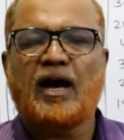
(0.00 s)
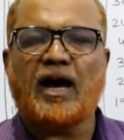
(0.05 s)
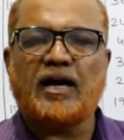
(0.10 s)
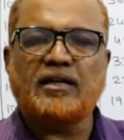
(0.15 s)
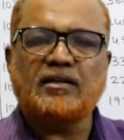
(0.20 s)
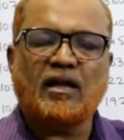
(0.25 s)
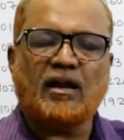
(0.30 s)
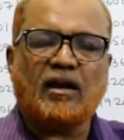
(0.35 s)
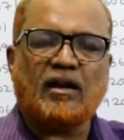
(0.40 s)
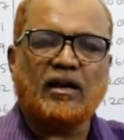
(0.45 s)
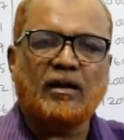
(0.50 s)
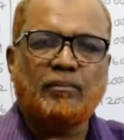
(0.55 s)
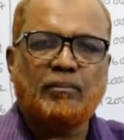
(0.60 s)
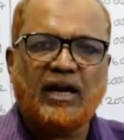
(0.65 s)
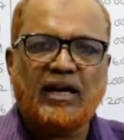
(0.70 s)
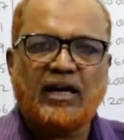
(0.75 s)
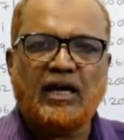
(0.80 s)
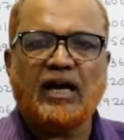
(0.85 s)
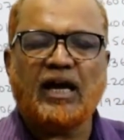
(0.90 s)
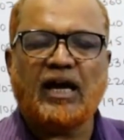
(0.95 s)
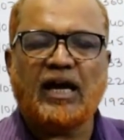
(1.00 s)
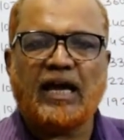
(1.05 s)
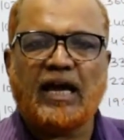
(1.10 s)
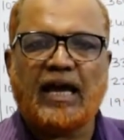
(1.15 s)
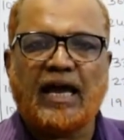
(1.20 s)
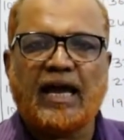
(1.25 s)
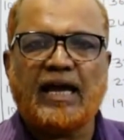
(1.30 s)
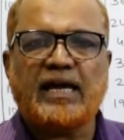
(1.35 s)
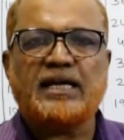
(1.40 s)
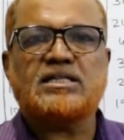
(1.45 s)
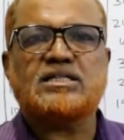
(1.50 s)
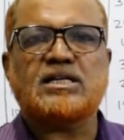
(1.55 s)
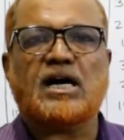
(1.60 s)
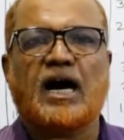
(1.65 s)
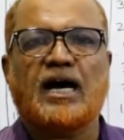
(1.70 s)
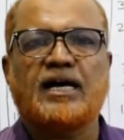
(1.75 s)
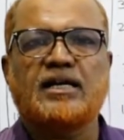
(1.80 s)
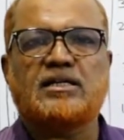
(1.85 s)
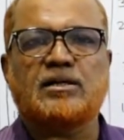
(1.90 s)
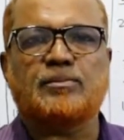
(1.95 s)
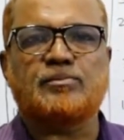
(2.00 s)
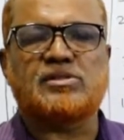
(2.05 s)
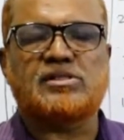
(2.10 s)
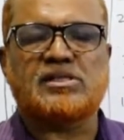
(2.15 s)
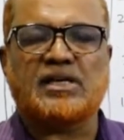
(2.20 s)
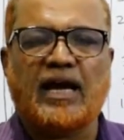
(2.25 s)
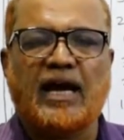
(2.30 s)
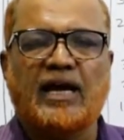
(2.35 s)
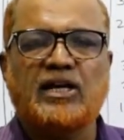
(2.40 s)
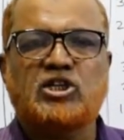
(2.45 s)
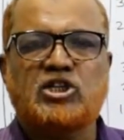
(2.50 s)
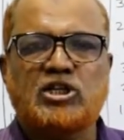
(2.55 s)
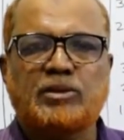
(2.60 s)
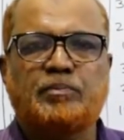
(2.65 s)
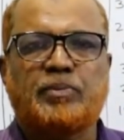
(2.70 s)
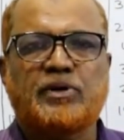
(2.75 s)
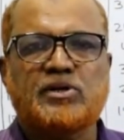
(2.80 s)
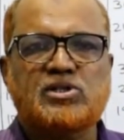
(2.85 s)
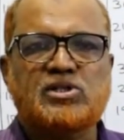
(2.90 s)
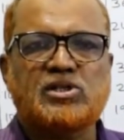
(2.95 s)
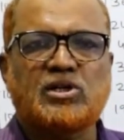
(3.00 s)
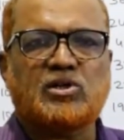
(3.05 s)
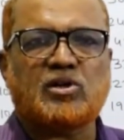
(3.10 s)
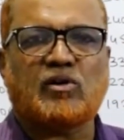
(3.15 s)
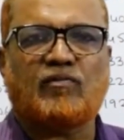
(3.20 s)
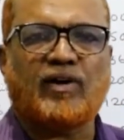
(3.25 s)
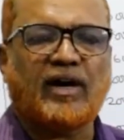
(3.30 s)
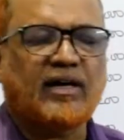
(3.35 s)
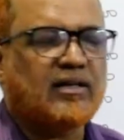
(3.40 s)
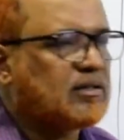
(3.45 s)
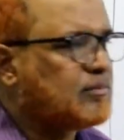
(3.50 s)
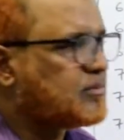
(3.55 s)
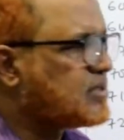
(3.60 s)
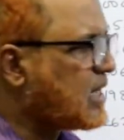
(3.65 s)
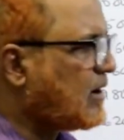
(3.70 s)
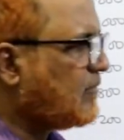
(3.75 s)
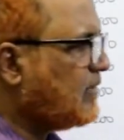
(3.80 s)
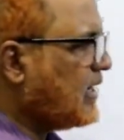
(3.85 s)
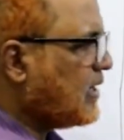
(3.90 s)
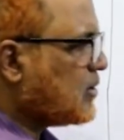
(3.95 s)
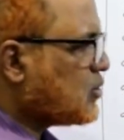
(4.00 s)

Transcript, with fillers: and the remaining 8 items 80% of items having